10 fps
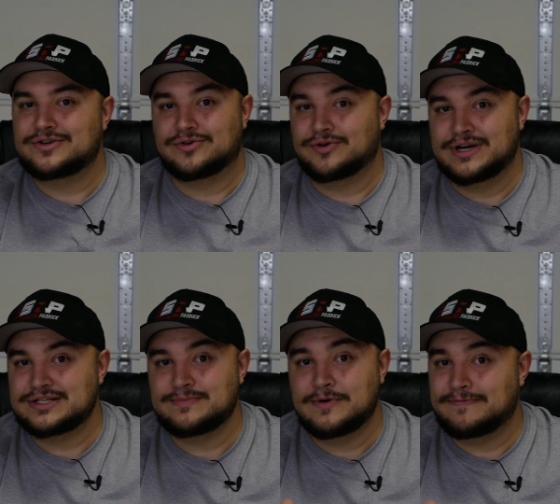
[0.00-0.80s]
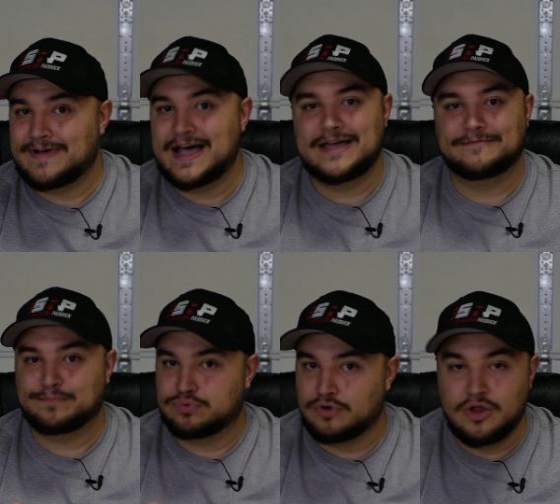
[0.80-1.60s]
Turismo five
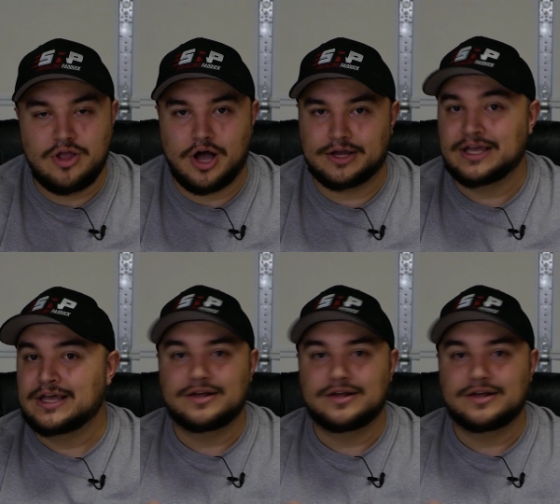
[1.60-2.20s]
Prologue.